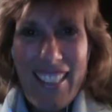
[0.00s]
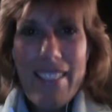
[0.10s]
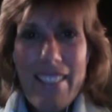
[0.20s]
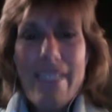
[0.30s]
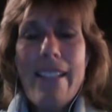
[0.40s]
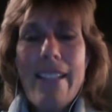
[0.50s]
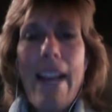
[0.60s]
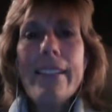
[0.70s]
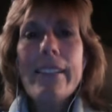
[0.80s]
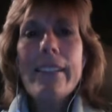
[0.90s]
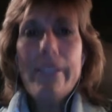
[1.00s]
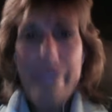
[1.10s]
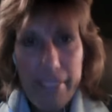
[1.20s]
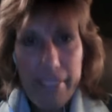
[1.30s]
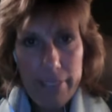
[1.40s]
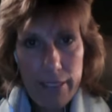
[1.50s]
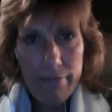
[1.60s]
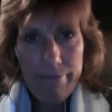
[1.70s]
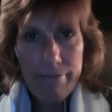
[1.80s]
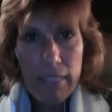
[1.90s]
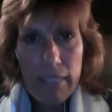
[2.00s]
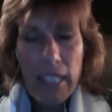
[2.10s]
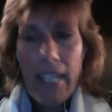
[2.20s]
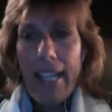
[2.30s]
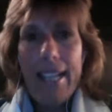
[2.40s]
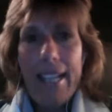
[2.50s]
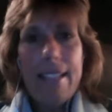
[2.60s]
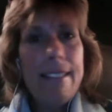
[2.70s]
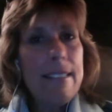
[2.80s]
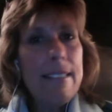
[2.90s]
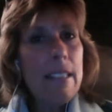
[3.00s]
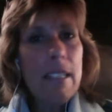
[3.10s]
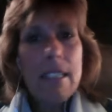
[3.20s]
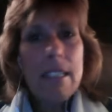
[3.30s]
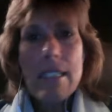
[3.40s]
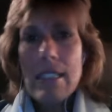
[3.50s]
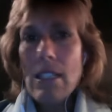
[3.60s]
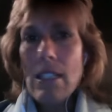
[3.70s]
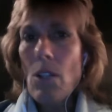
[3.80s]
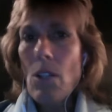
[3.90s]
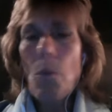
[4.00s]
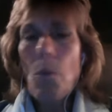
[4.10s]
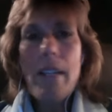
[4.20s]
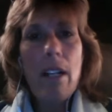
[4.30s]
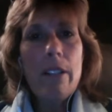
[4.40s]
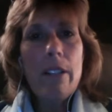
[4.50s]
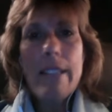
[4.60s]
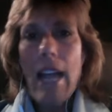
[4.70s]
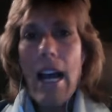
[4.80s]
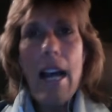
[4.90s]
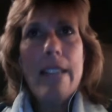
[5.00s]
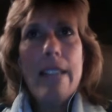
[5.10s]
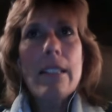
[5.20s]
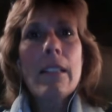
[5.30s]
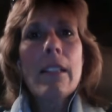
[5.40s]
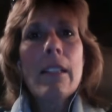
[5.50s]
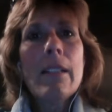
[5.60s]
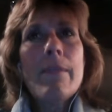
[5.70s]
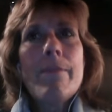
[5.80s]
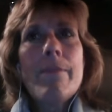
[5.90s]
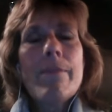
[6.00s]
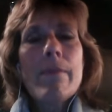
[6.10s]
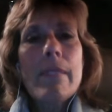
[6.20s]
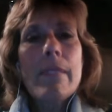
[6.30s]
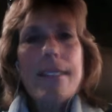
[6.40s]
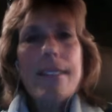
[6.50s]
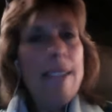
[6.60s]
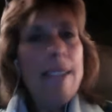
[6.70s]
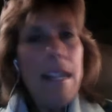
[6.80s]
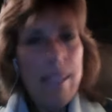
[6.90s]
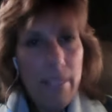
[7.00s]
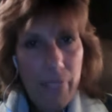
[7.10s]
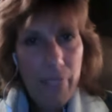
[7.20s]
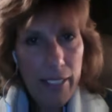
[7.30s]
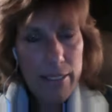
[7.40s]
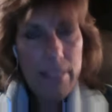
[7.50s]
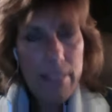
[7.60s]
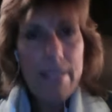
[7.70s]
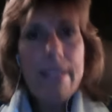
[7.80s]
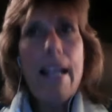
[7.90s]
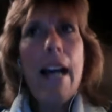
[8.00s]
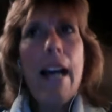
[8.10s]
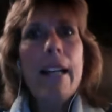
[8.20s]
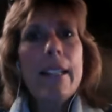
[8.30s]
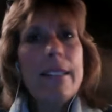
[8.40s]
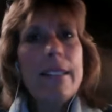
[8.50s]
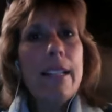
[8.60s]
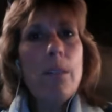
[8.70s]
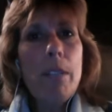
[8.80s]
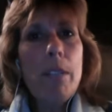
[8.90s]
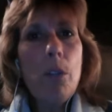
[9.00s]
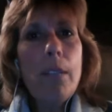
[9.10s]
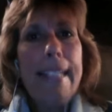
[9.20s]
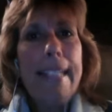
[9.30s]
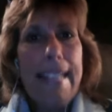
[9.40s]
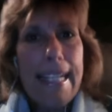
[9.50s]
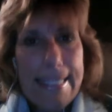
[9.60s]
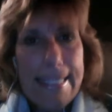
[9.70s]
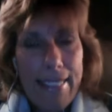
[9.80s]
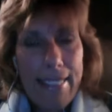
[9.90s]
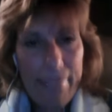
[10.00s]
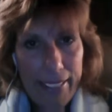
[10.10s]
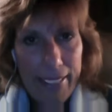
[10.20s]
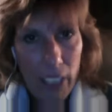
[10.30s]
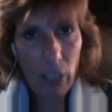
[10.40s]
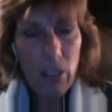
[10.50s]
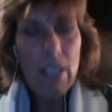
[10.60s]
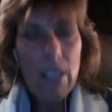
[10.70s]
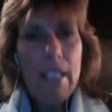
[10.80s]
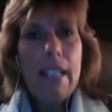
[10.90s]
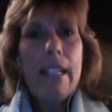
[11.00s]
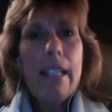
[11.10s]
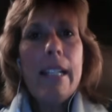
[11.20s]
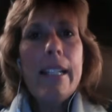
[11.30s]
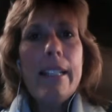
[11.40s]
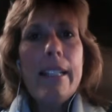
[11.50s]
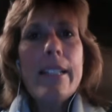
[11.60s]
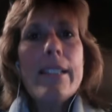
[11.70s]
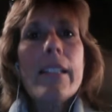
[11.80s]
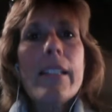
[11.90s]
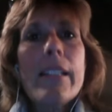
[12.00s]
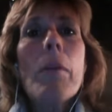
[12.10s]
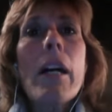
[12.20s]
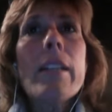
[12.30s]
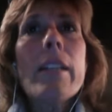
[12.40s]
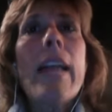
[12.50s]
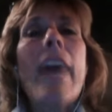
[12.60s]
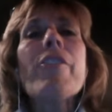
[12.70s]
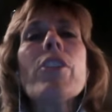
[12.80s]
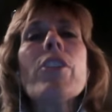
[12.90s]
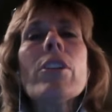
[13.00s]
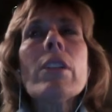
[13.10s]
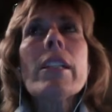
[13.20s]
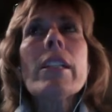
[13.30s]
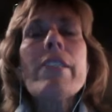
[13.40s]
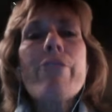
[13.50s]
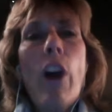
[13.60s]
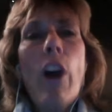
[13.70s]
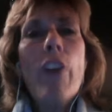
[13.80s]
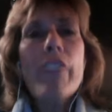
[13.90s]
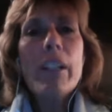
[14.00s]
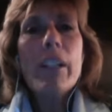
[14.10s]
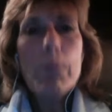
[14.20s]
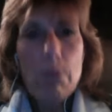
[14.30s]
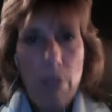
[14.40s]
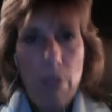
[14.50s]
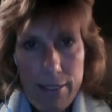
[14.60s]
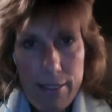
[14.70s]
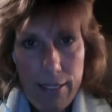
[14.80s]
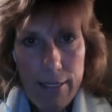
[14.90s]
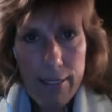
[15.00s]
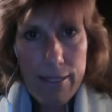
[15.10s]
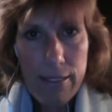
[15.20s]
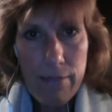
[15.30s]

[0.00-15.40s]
It's not an event. And so we are not, it's not an event. It's not, we don't get there. It is an ever evolving process